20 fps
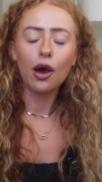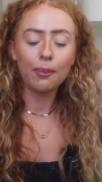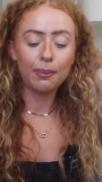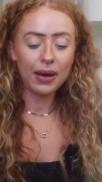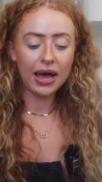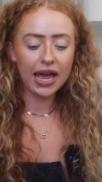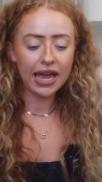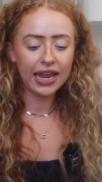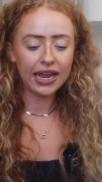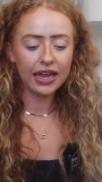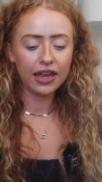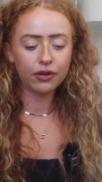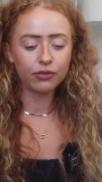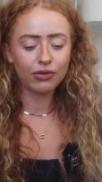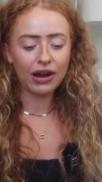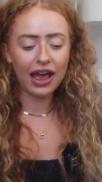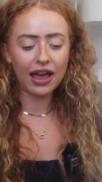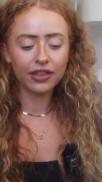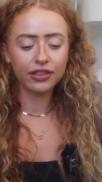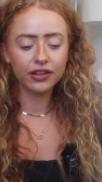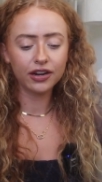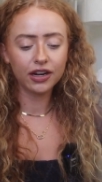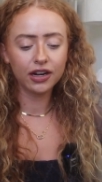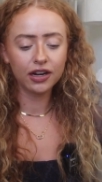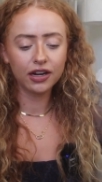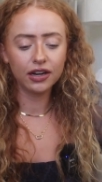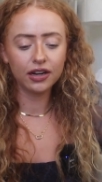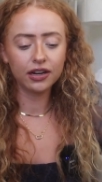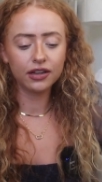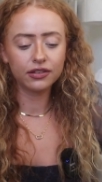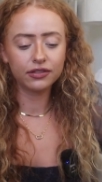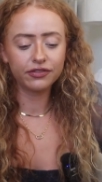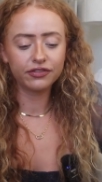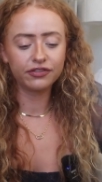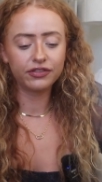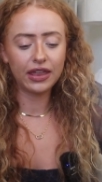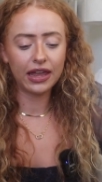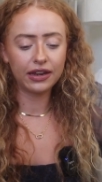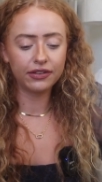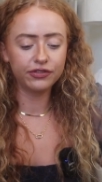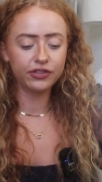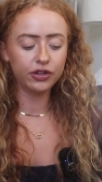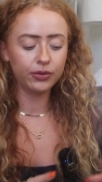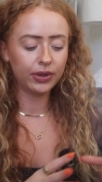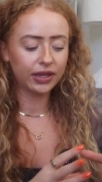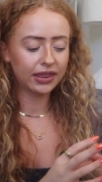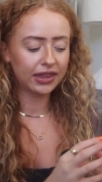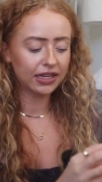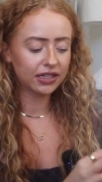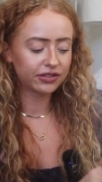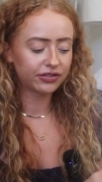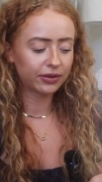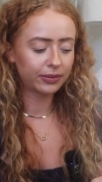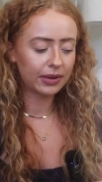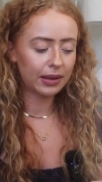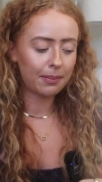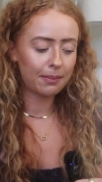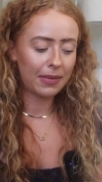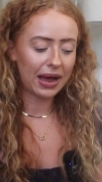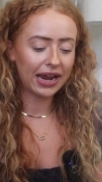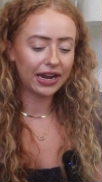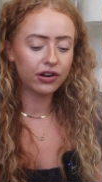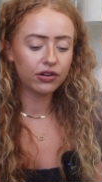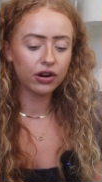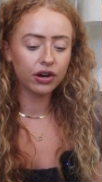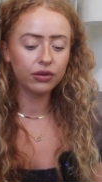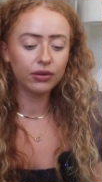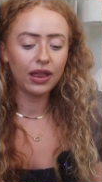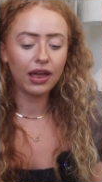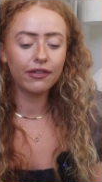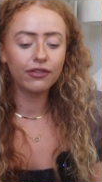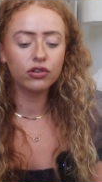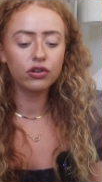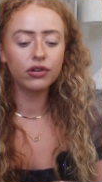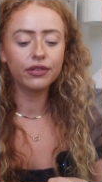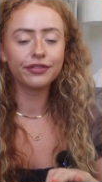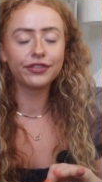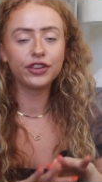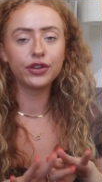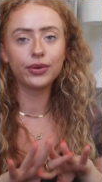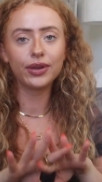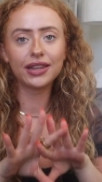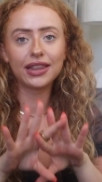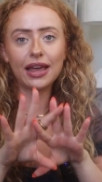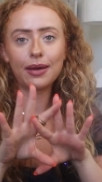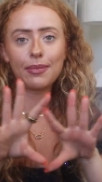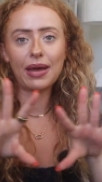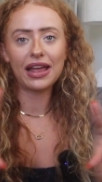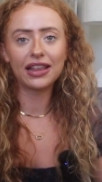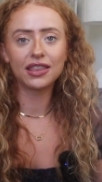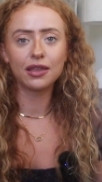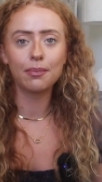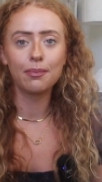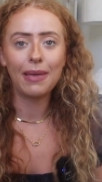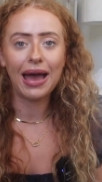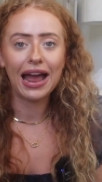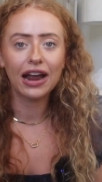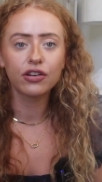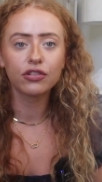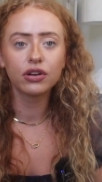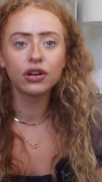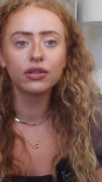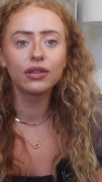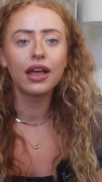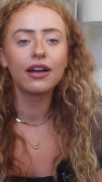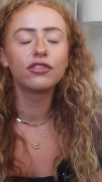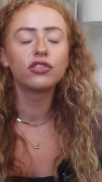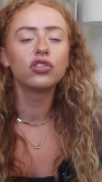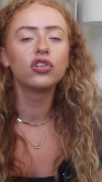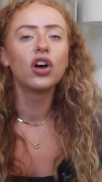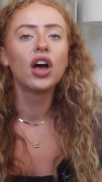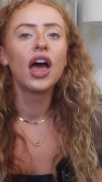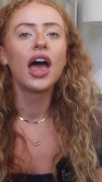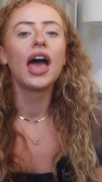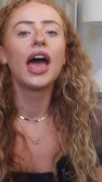But rather than viewing things from the micro level, viewing them at the macro level,